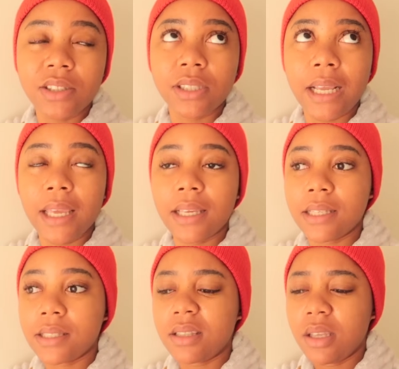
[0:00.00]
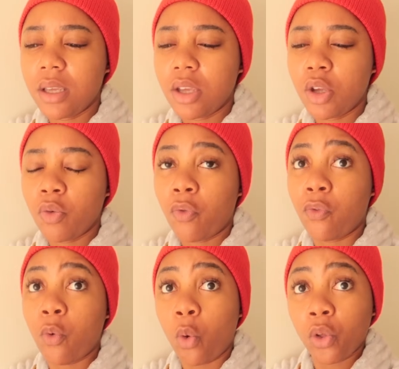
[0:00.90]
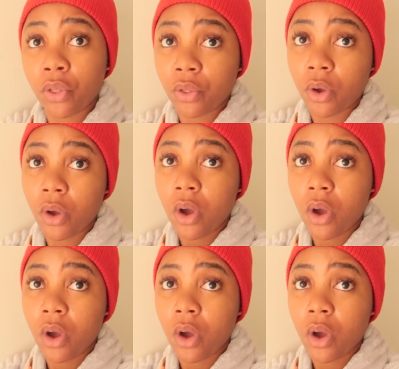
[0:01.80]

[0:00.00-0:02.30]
Today is the 4th